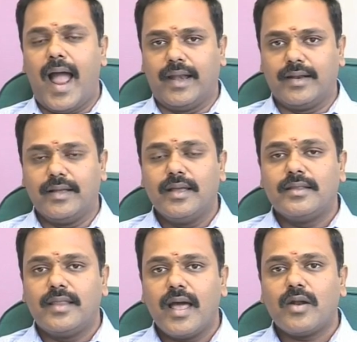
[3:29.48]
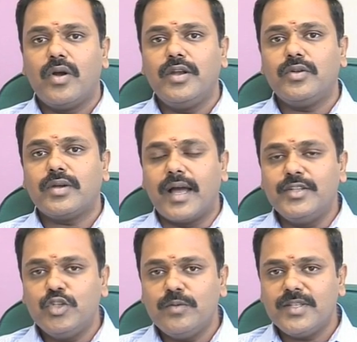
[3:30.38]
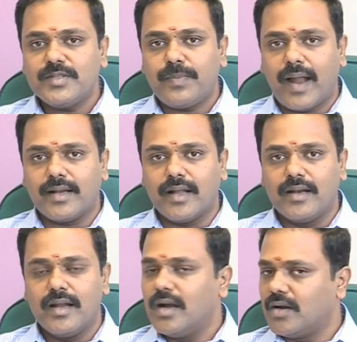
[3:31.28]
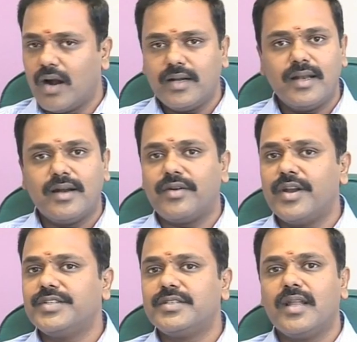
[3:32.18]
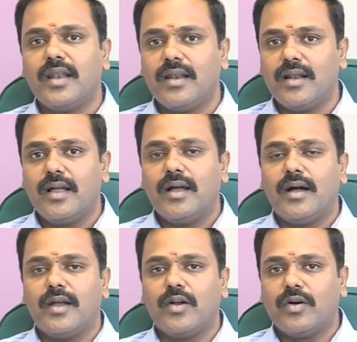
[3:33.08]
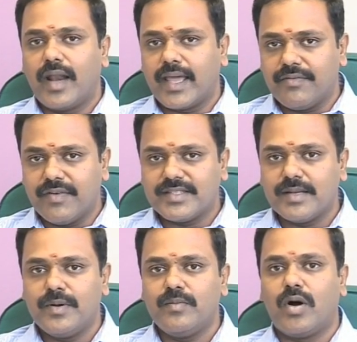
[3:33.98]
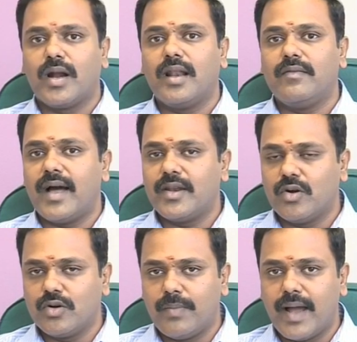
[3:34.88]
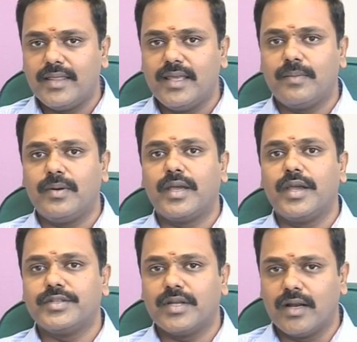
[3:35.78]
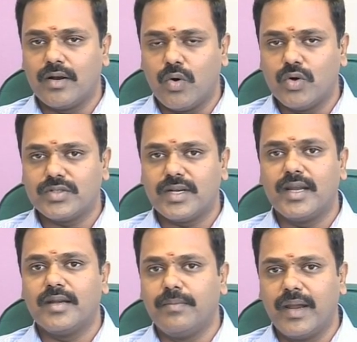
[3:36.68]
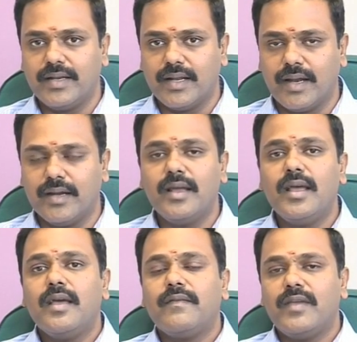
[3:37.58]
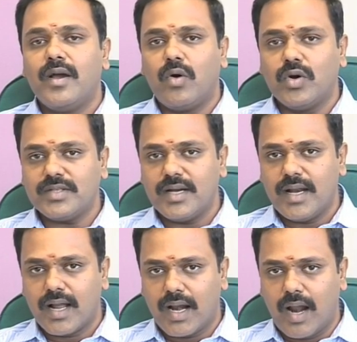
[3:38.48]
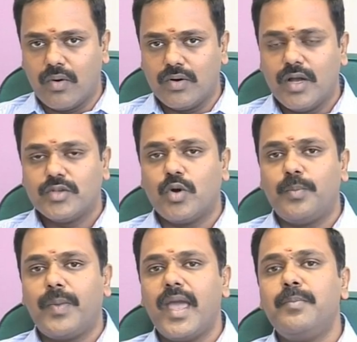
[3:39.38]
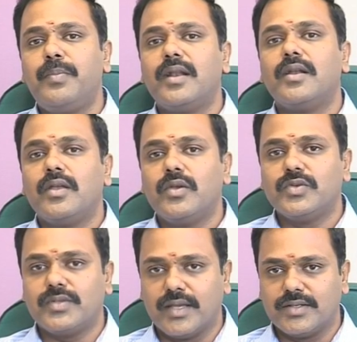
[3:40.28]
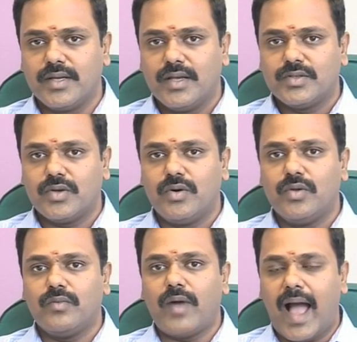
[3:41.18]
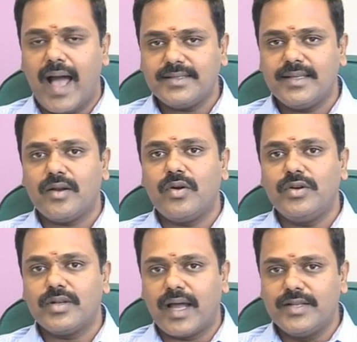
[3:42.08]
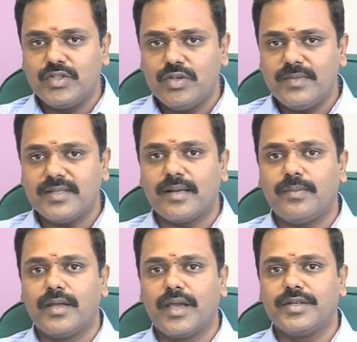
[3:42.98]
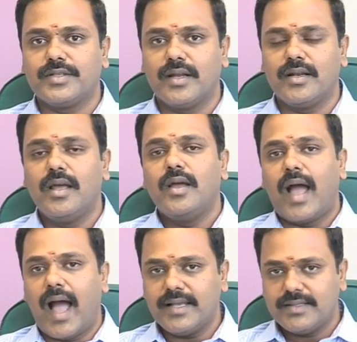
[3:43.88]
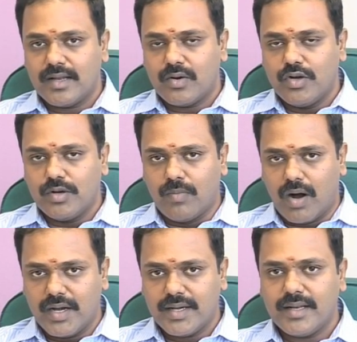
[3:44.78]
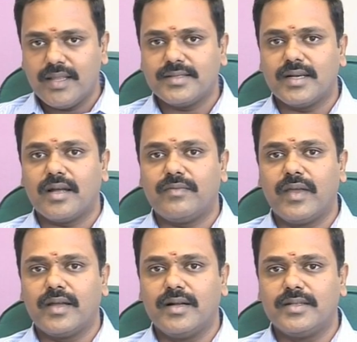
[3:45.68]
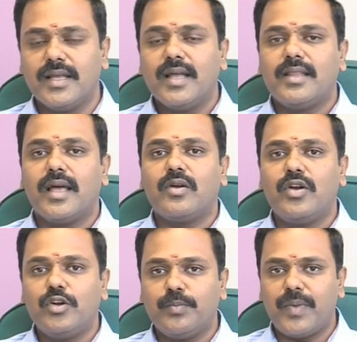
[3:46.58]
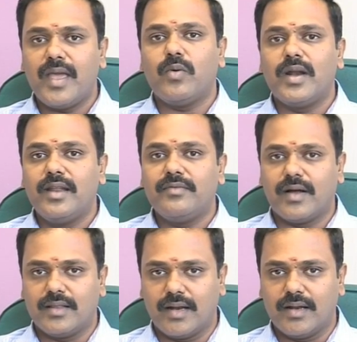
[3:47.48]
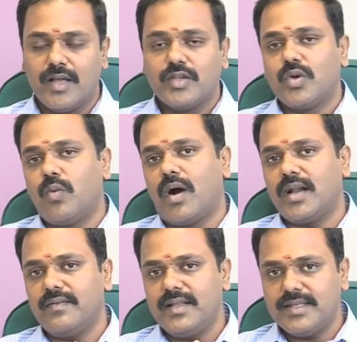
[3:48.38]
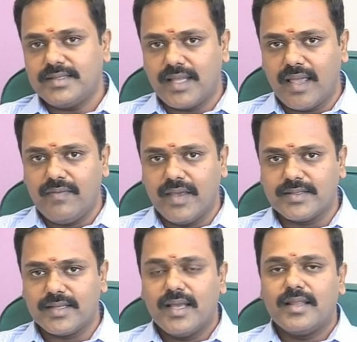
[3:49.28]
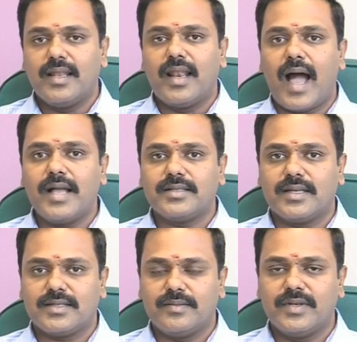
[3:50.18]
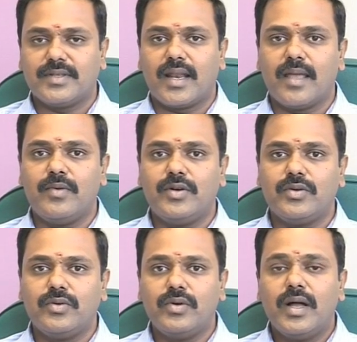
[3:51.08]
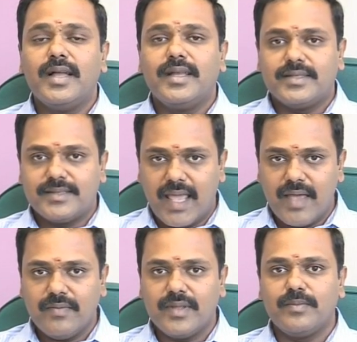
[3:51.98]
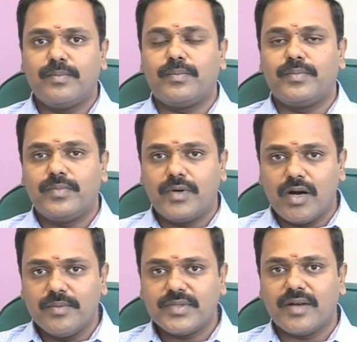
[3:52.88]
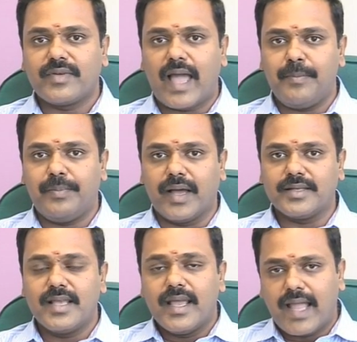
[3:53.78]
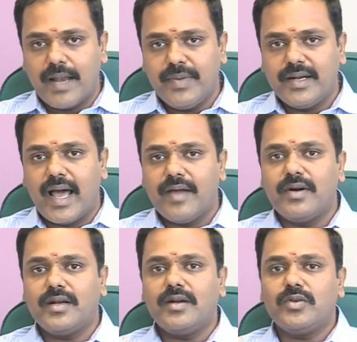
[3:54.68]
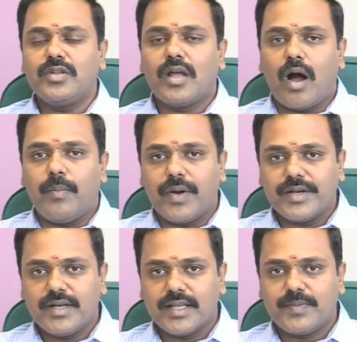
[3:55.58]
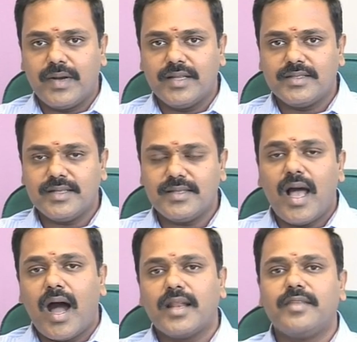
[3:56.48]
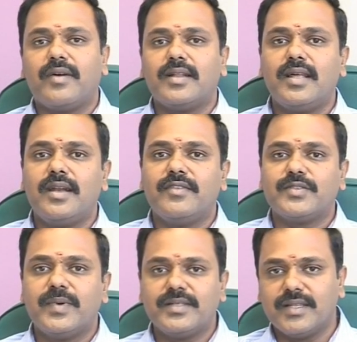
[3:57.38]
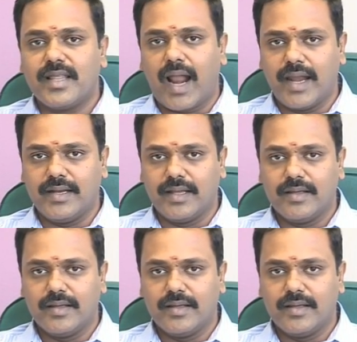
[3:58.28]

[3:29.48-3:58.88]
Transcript: And they are going to consume this pattern not in a traditional uh, you know like a fixed bit model where you have to buy the application host it maintain it we are hosted in a cloud so pay per usage so as they are going to consume this application as they are going to monitor their set of vehicles they are going to pay only for that so whatever the savings the large customers are able to save in terms of capex can be diverted to their operational expenditures or the further investments in their IT.